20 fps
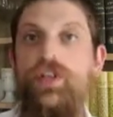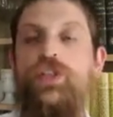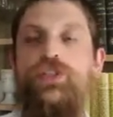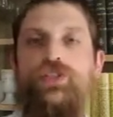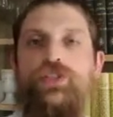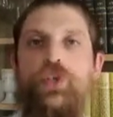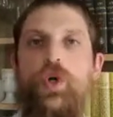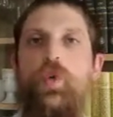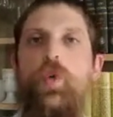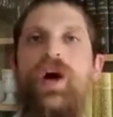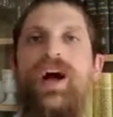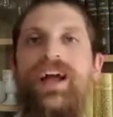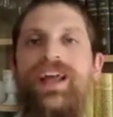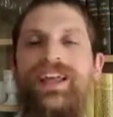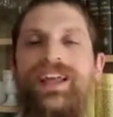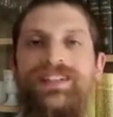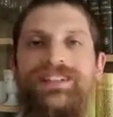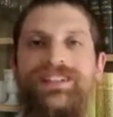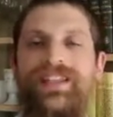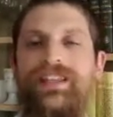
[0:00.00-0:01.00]
So why
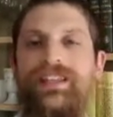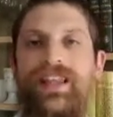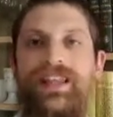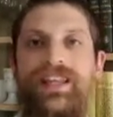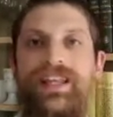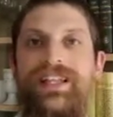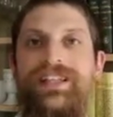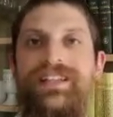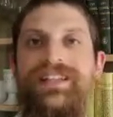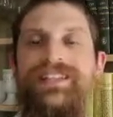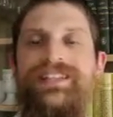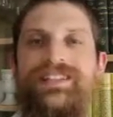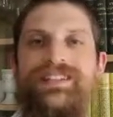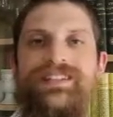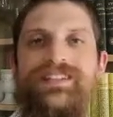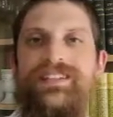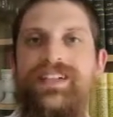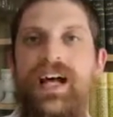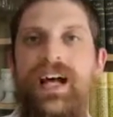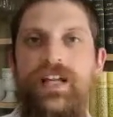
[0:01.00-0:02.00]
is it that they didn't
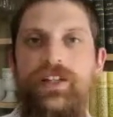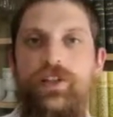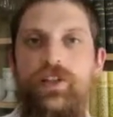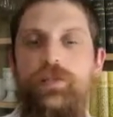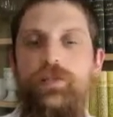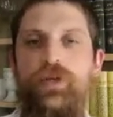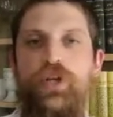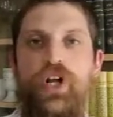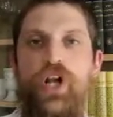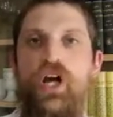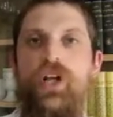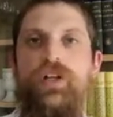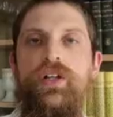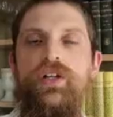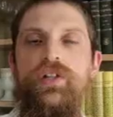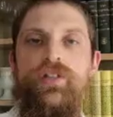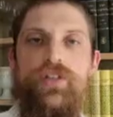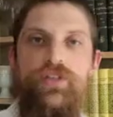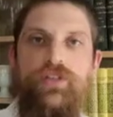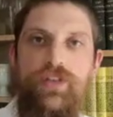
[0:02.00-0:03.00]
decide to put on
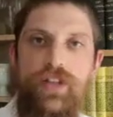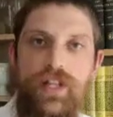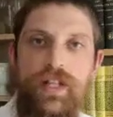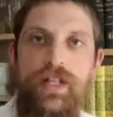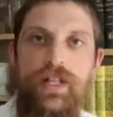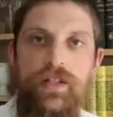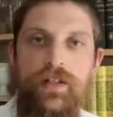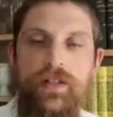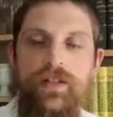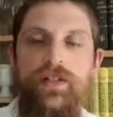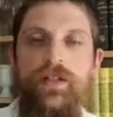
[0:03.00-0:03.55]
tefillin?